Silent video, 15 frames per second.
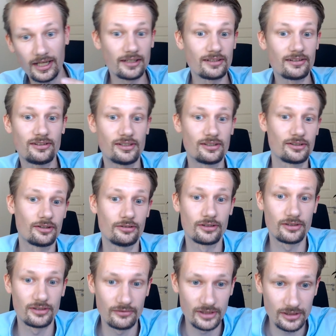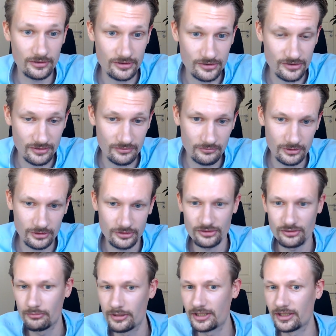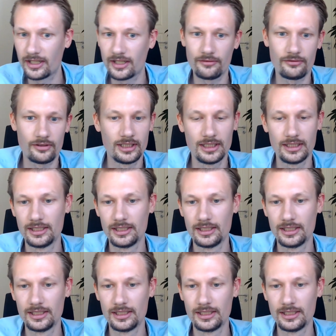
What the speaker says: IT and connectivity ecosystem, because you may have,